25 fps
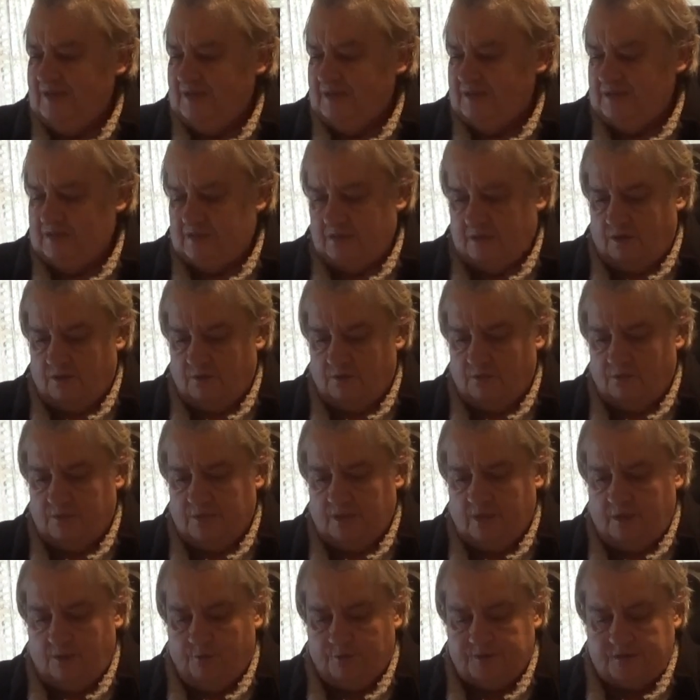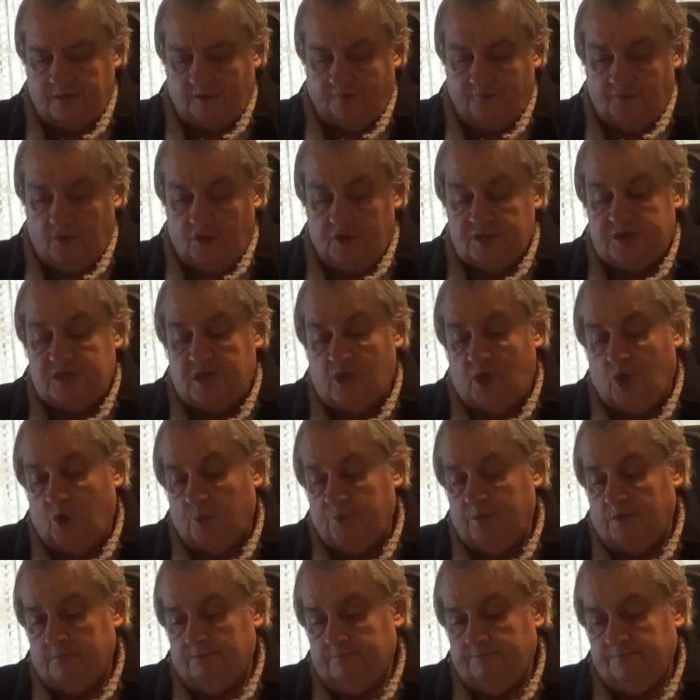So that was the first
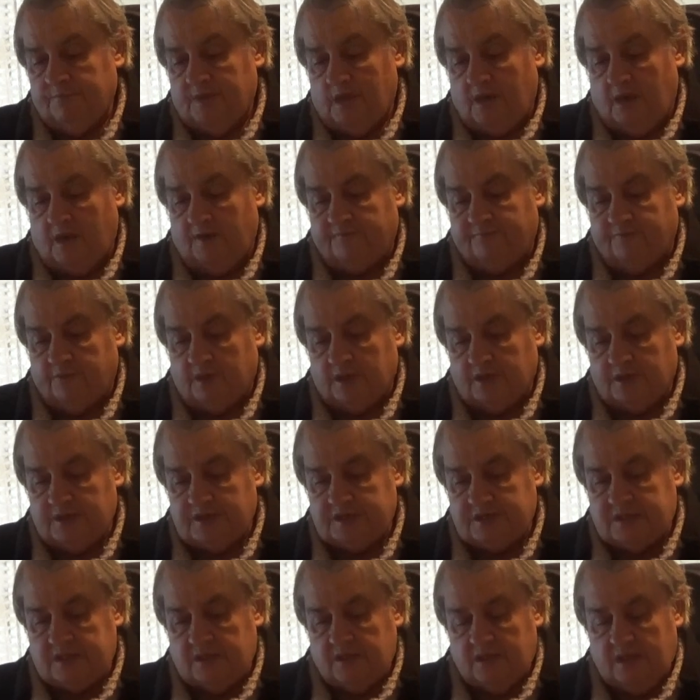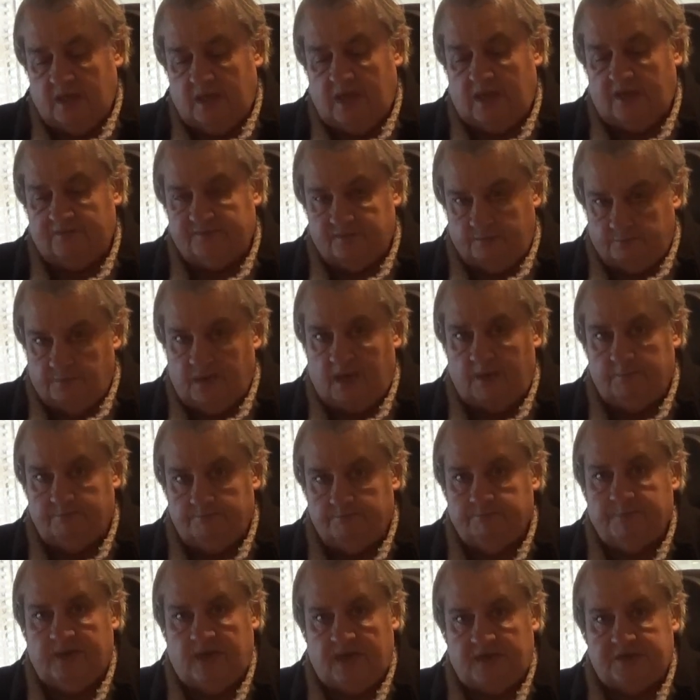album I've released after
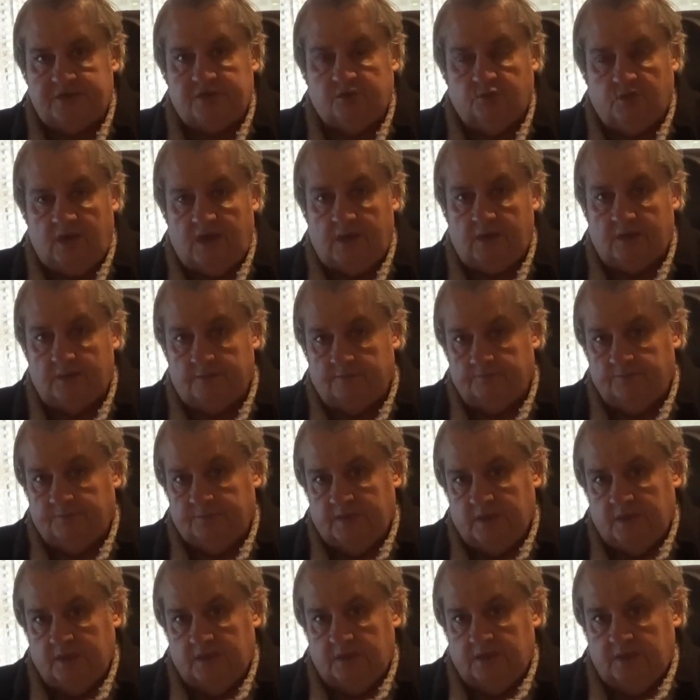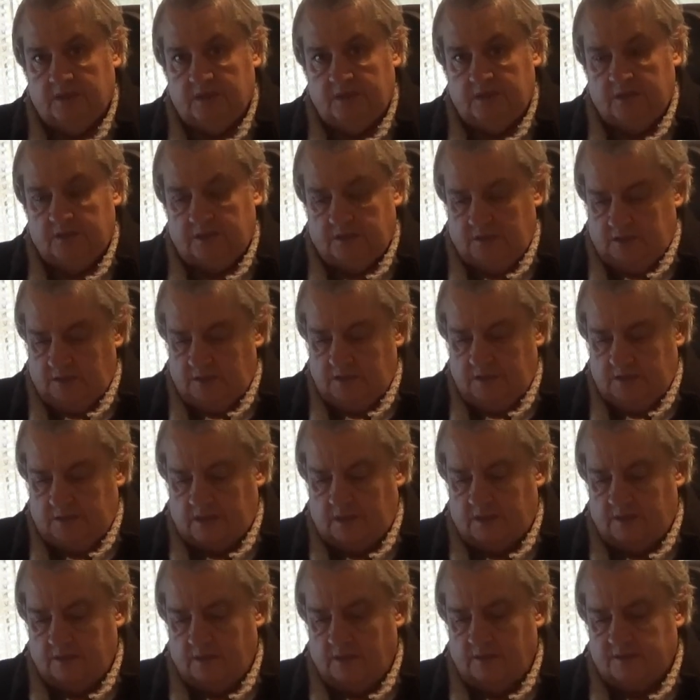Mum passed away.
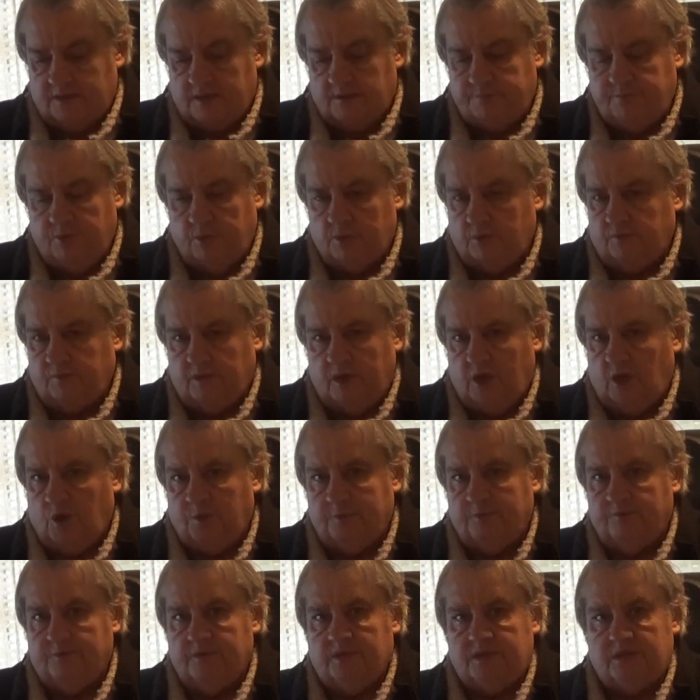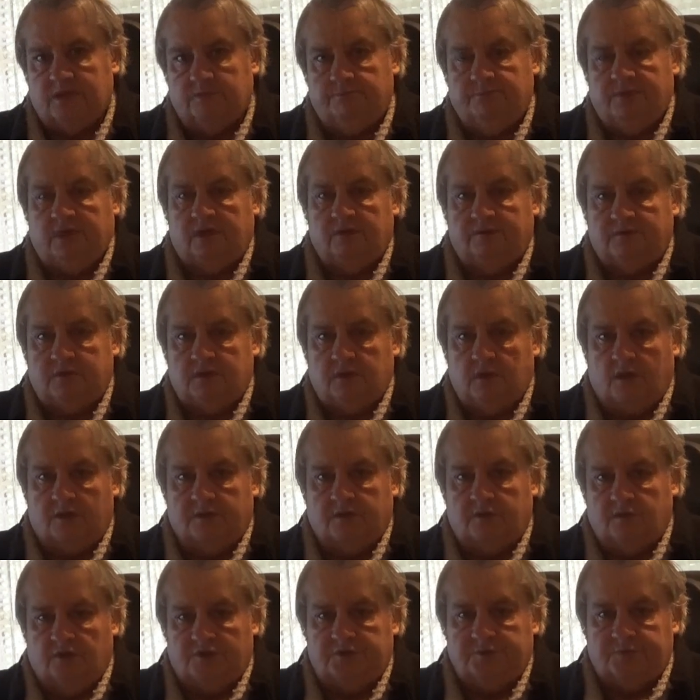But it's a beautiful album. Some bit of, a lot
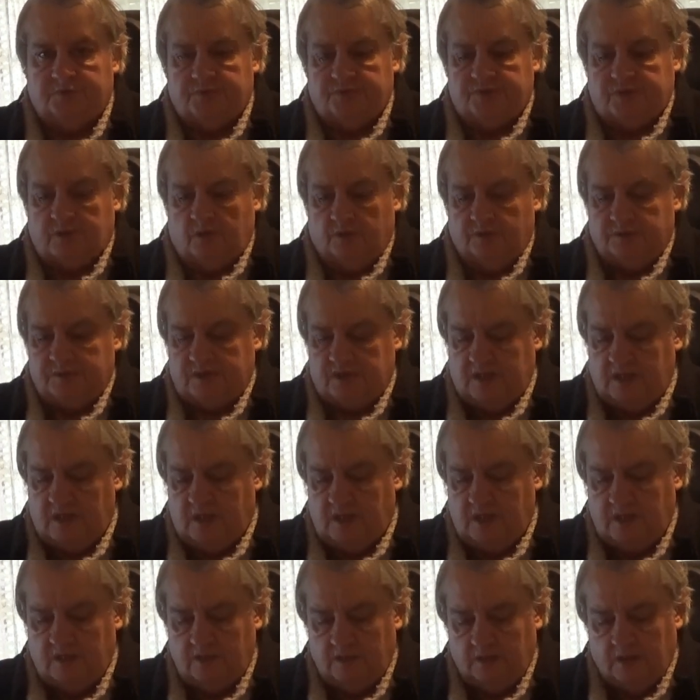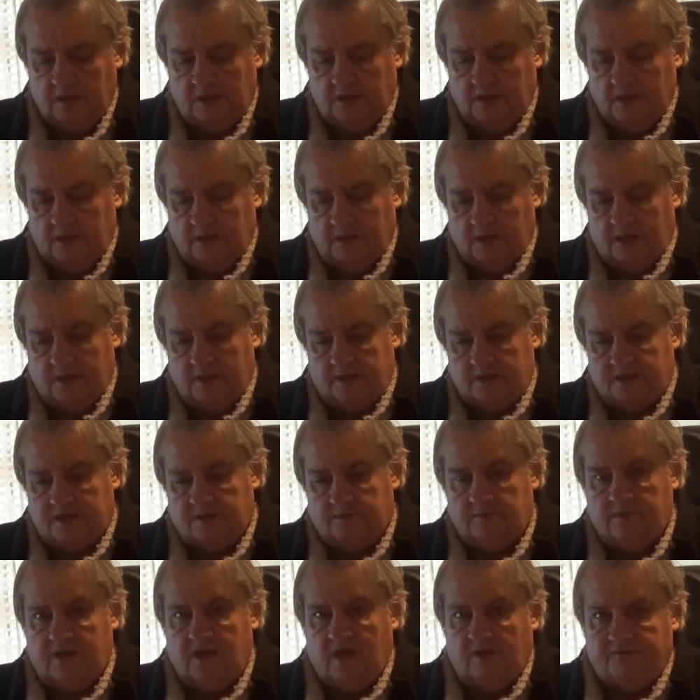of gospel songs in there and
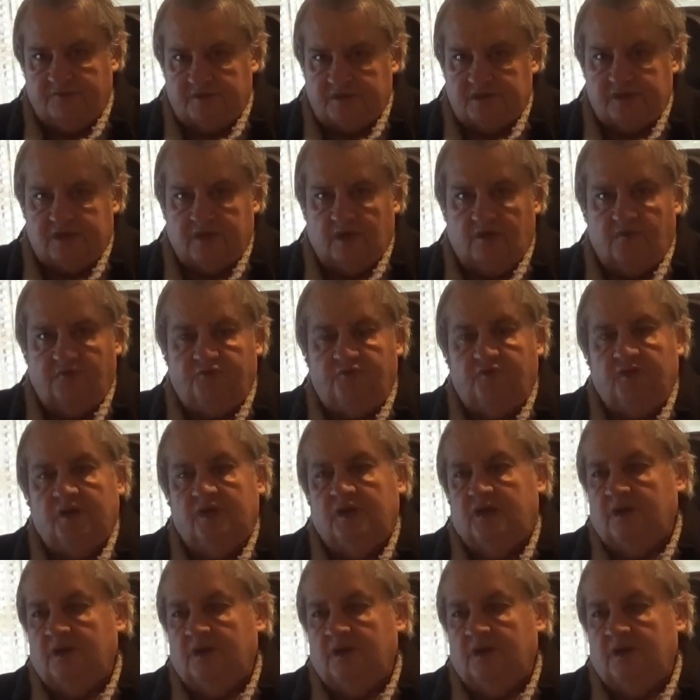some cover stuff.